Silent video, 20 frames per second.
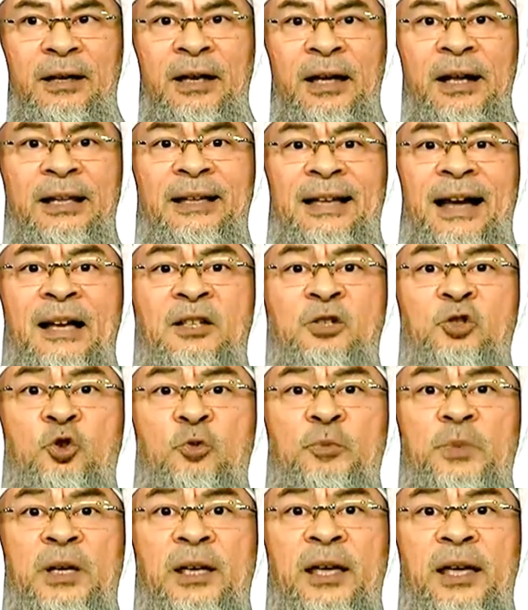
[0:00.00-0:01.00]
And it has
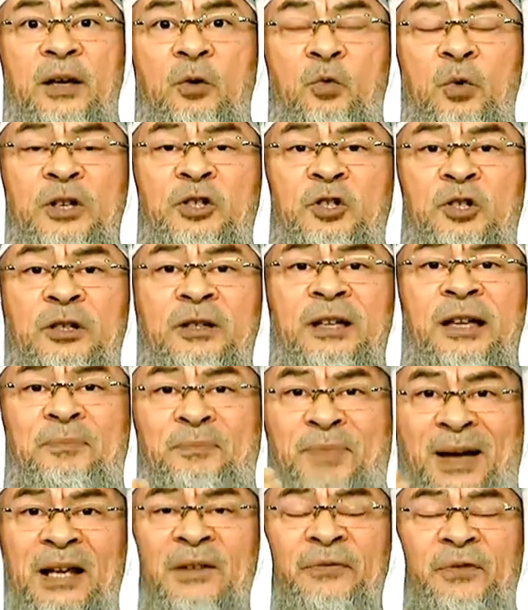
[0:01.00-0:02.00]
to be a question
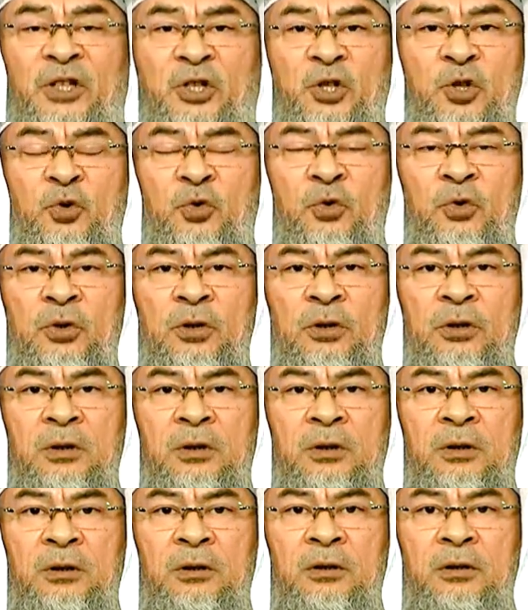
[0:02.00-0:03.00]
that benefits you.
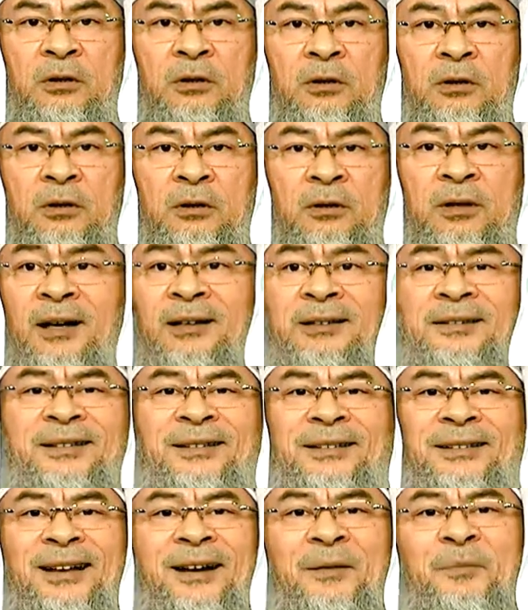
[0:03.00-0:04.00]
Not
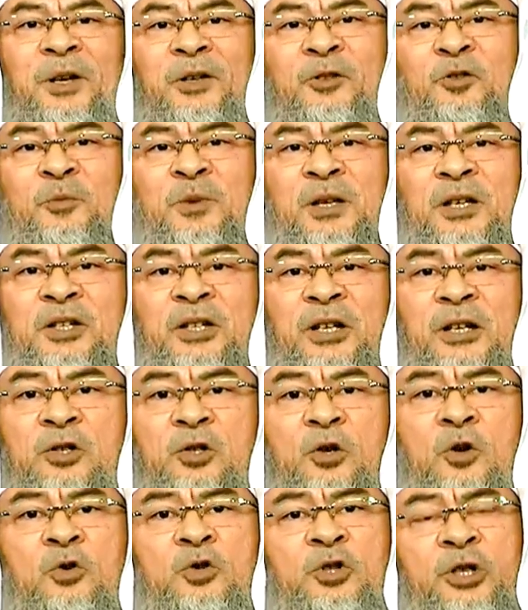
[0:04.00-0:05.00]
coming to me and sheikh,
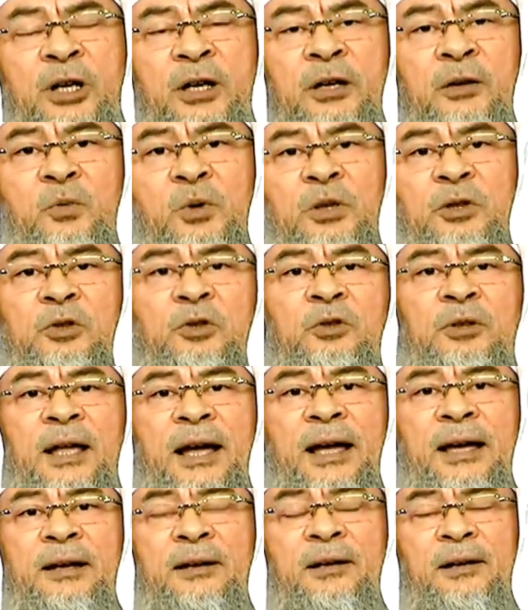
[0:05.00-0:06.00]
so sheikh, what do you
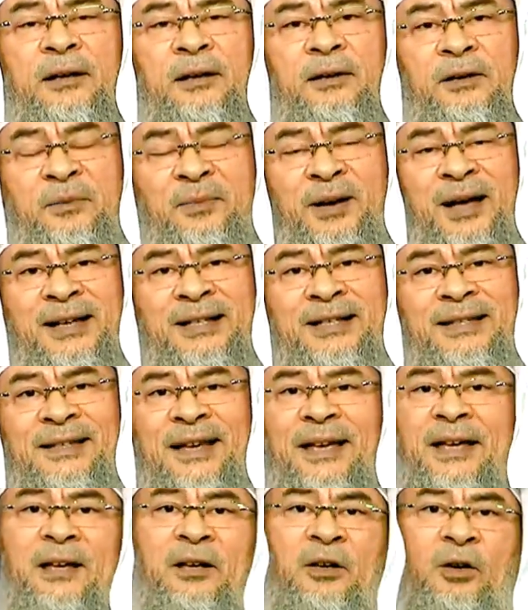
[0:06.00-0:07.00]
like, ribeye
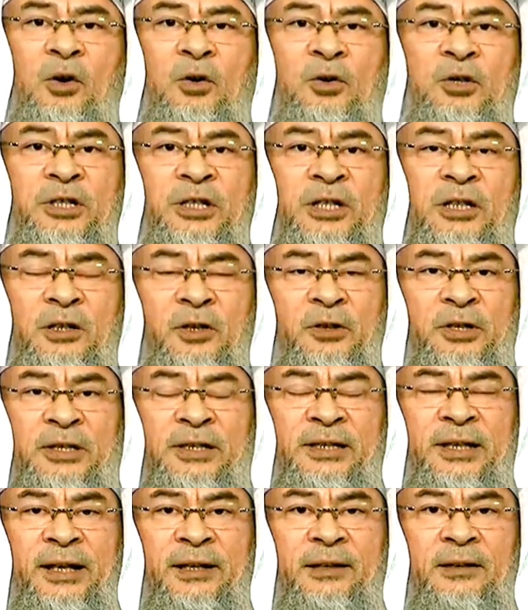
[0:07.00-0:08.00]
steak or sirloin
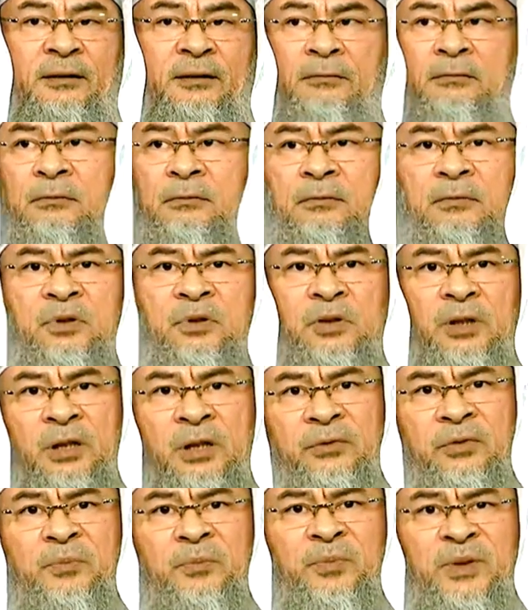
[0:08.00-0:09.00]
steak? It's
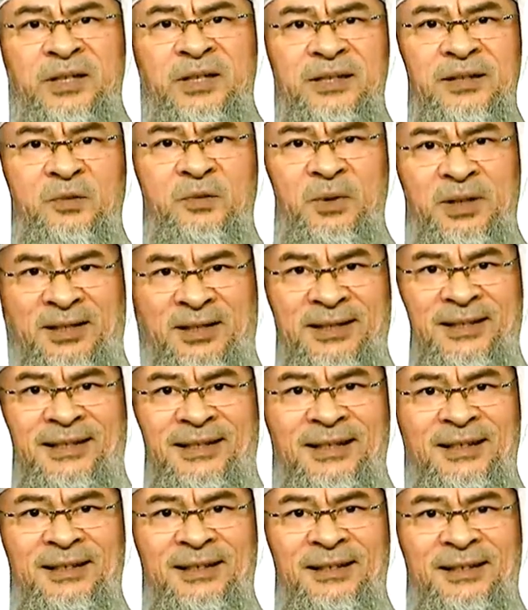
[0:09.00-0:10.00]
none of your business. What is
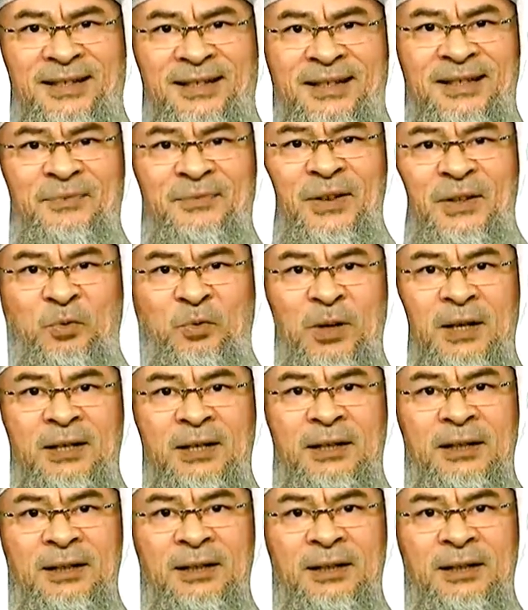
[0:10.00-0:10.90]
this? This is fatwa.